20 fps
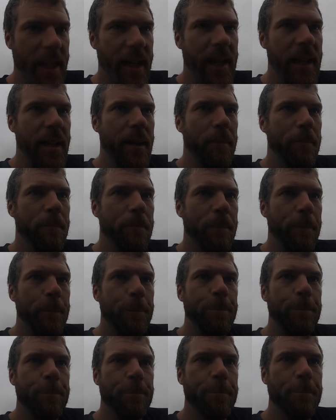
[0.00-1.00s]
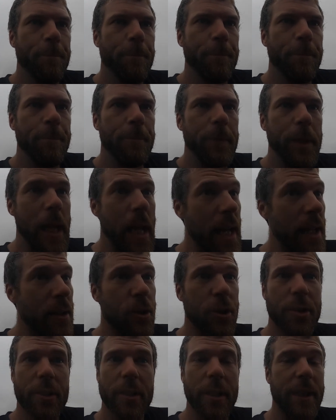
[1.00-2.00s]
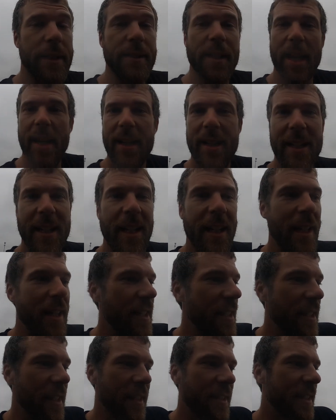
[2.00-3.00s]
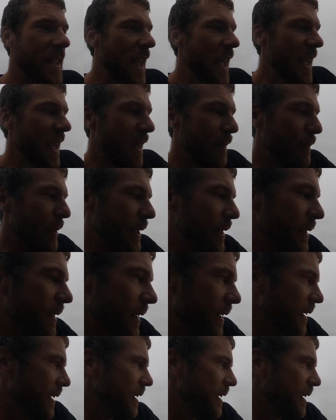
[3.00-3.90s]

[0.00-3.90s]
um, yeah, just excited to get into this day. I mean,